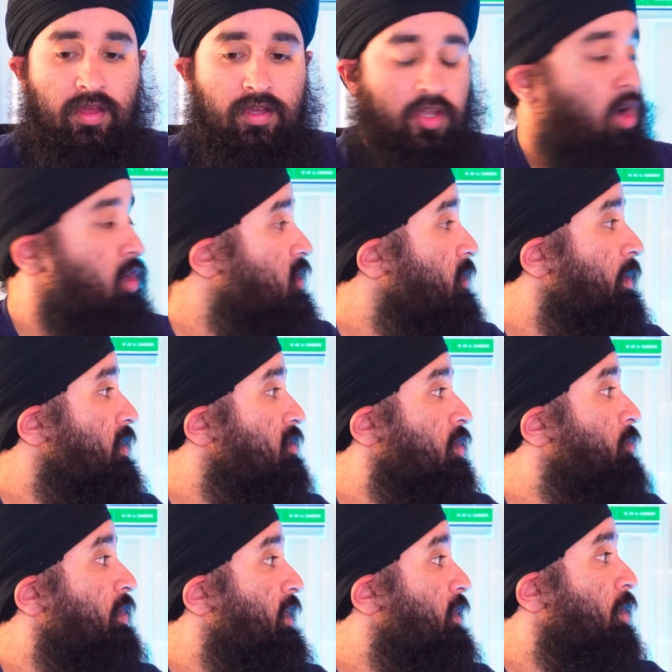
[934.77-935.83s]
Keandre Miller's
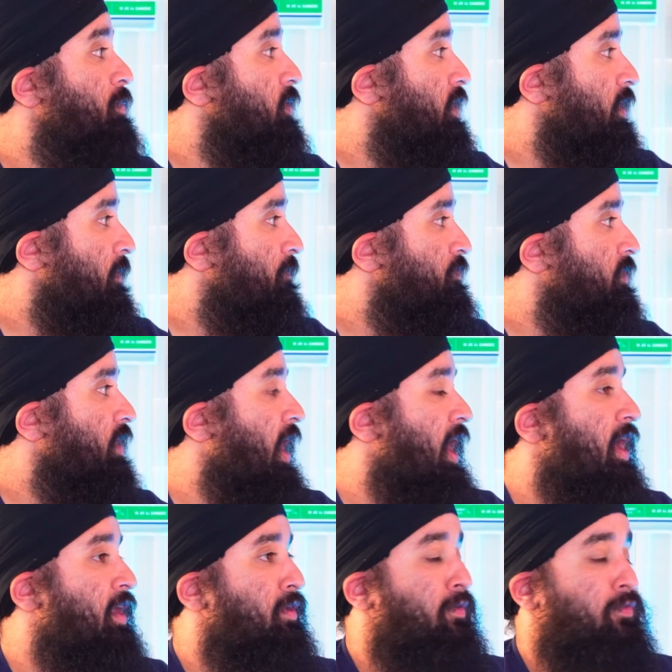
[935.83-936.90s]
a really good player,
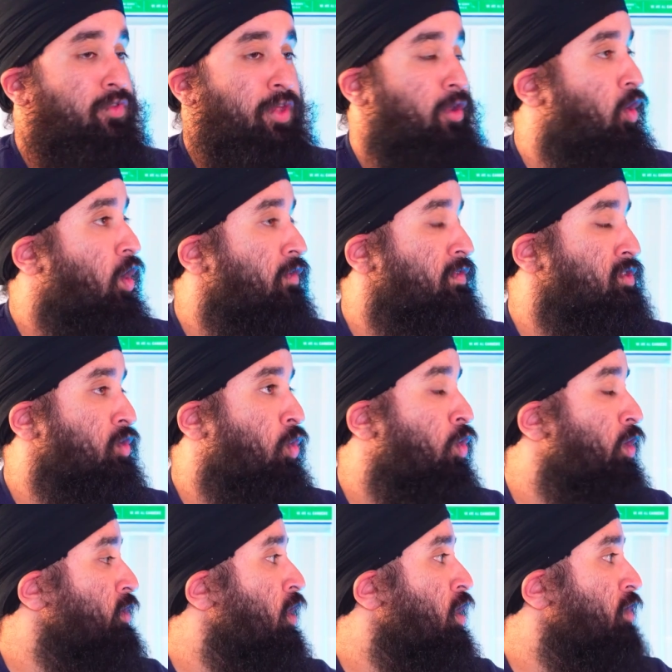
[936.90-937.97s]
and they obviously
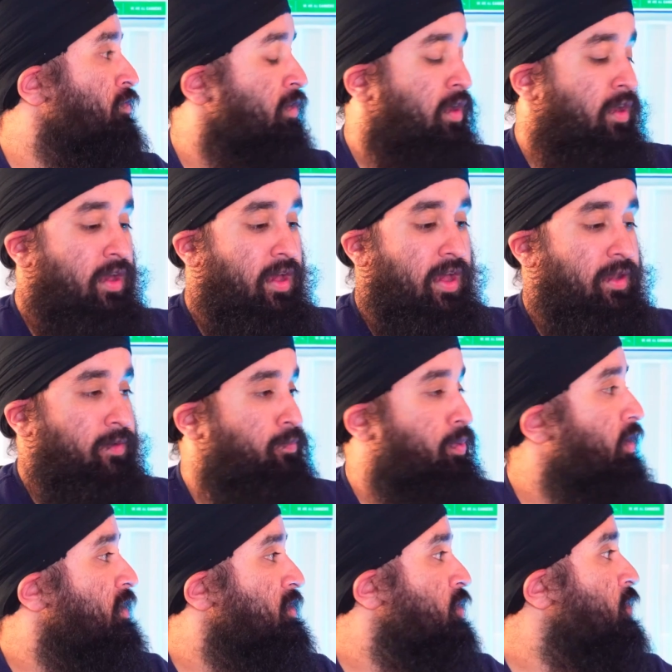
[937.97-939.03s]
Orlov and
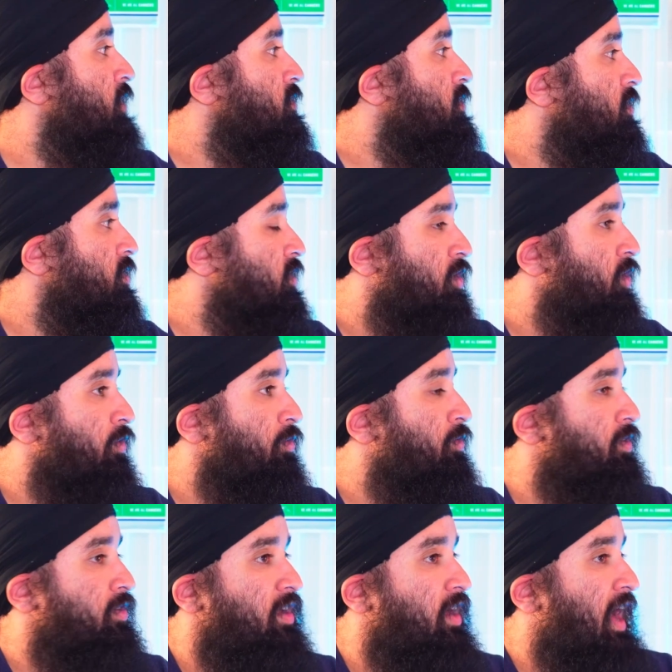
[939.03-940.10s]
Burns are not
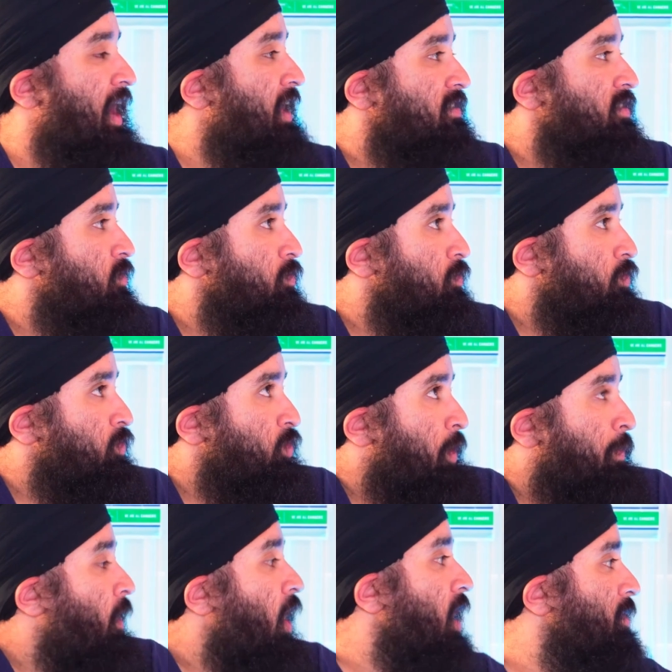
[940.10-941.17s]
good at
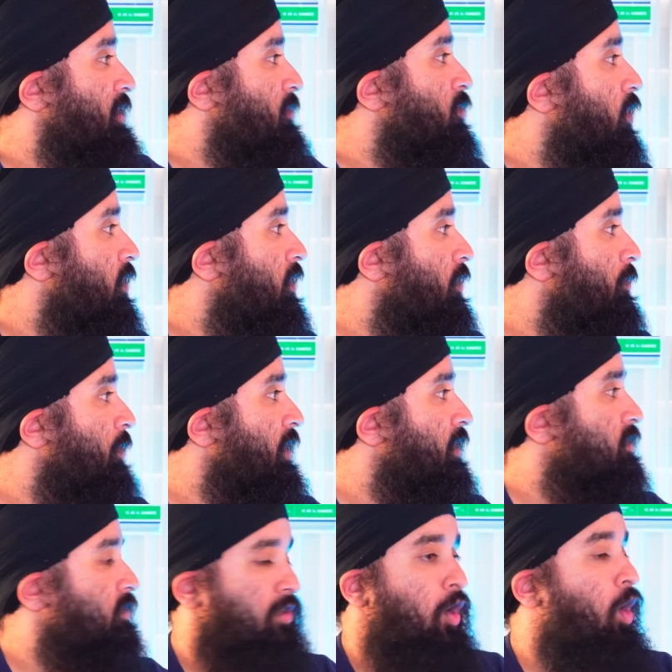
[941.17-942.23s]
their prime anymore,
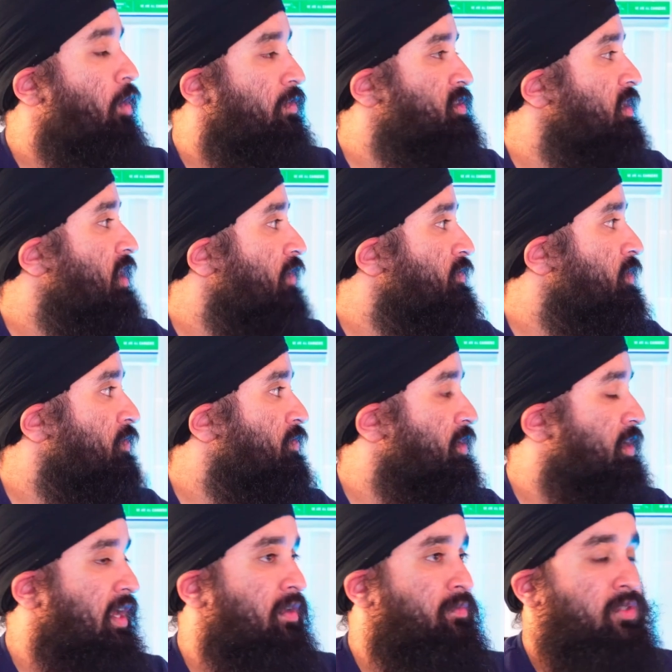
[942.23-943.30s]
right? They obviously left for
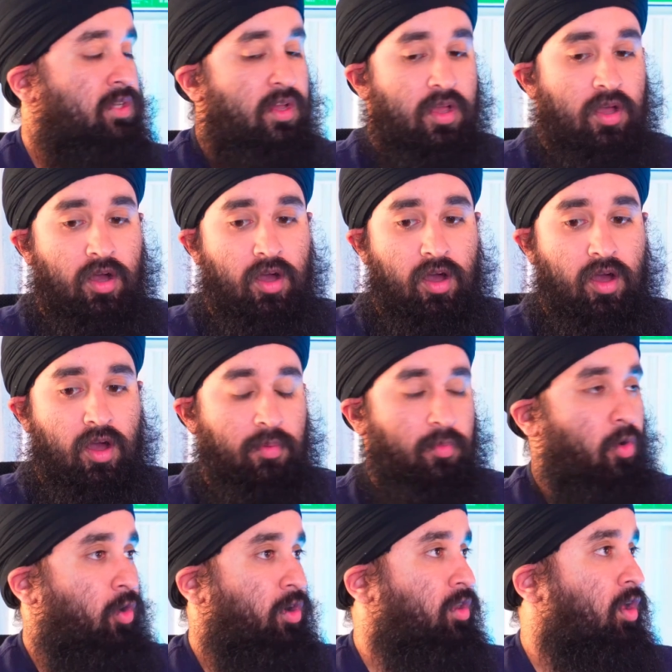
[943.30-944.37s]
different teams.
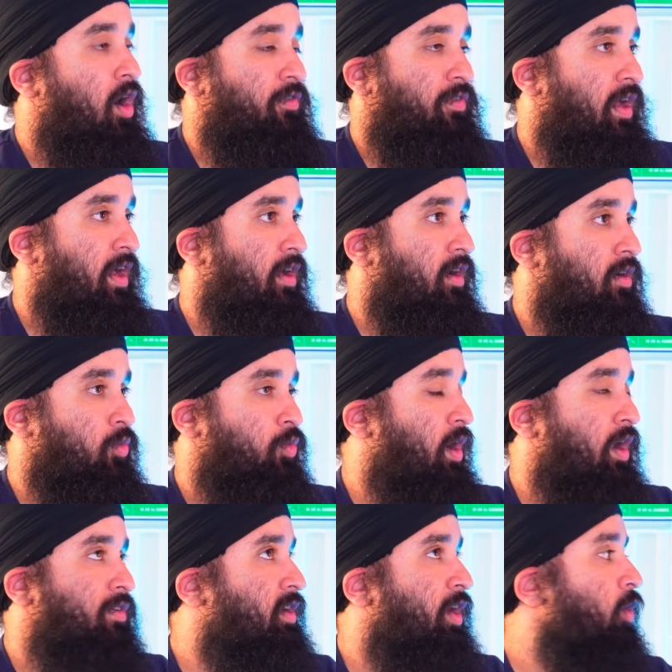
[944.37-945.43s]
Orlov,
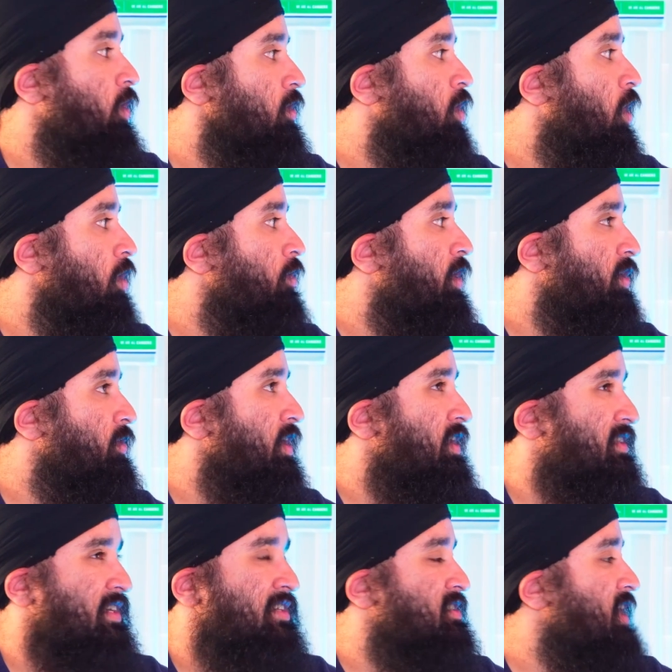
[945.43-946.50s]
wherever, Colorado,
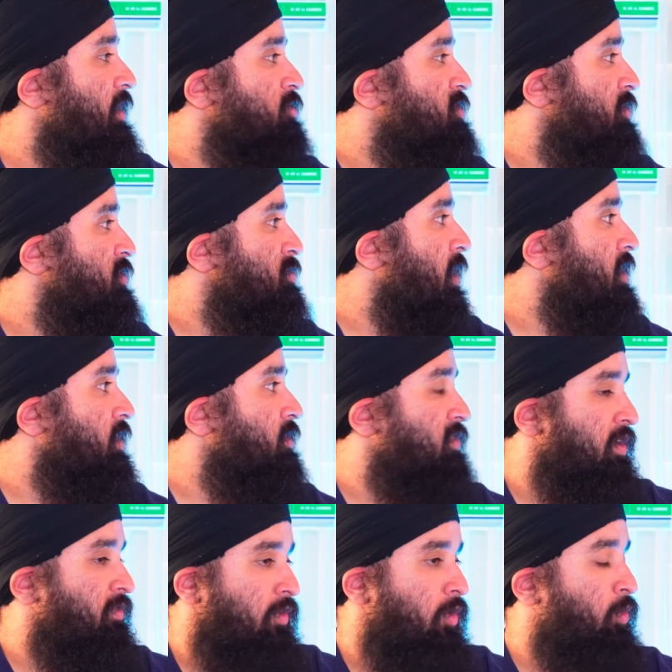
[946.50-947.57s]
and I think San Jose
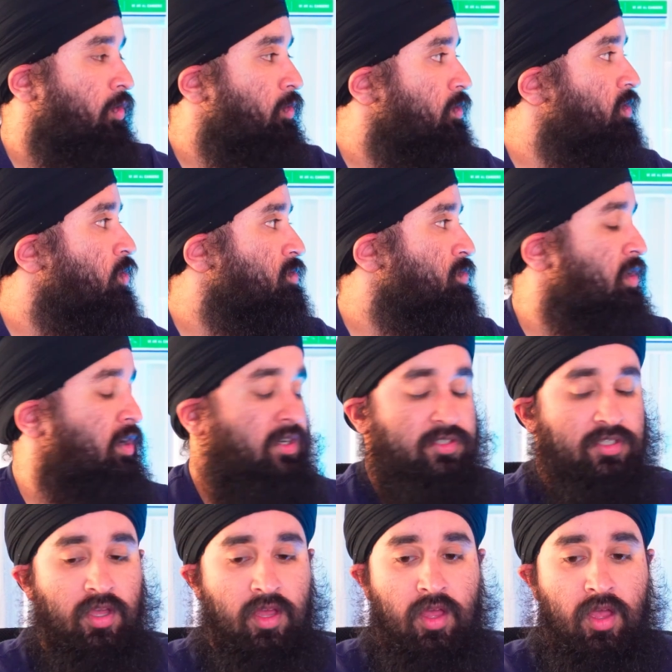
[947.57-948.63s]
respectively for those players.